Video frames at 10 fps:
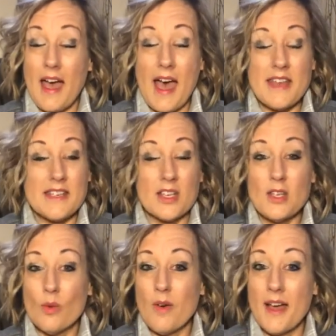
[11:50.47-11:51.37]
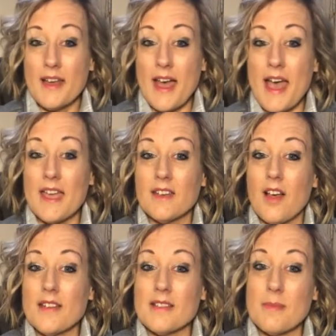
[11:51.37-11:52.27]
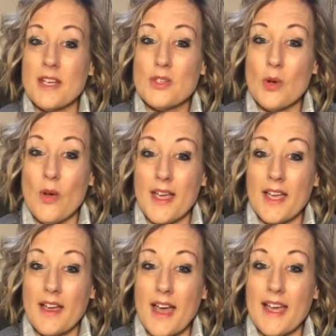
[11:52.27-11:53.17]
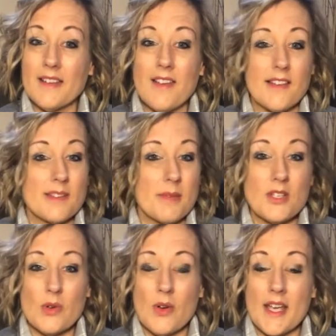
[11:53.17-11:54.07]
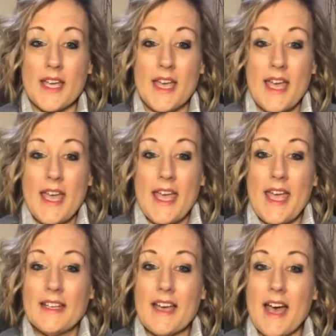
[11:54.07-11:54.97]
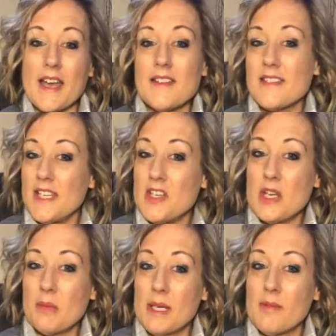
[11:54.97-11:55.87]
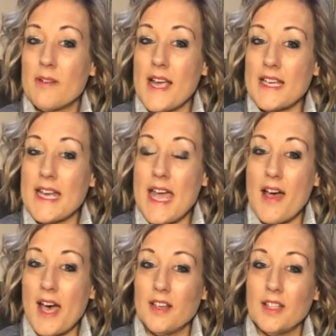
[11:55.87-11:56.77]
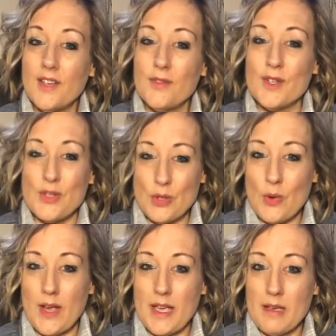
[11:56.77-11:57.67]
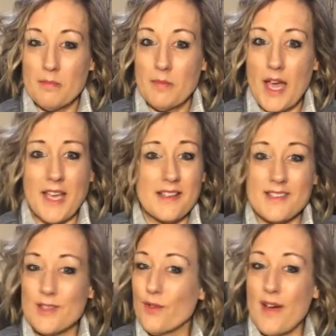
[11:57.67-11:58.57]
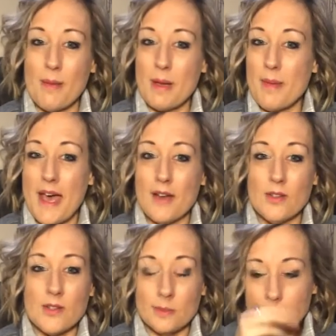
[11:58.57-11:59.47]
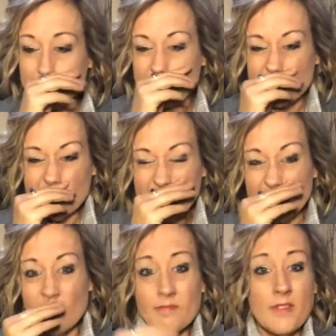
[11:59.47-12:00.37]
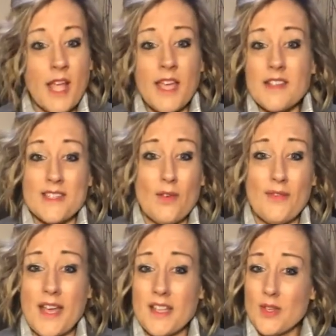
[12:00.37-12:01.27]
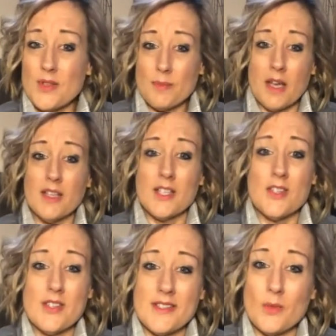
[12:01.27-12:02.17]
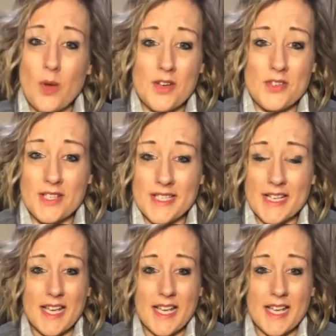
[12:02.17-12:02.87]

I tell you what, I had lost my joy. I had lost my joy, and God is teaching me right now how to live with joy. I can still fight my battles. I can still fight those politicians in Washington.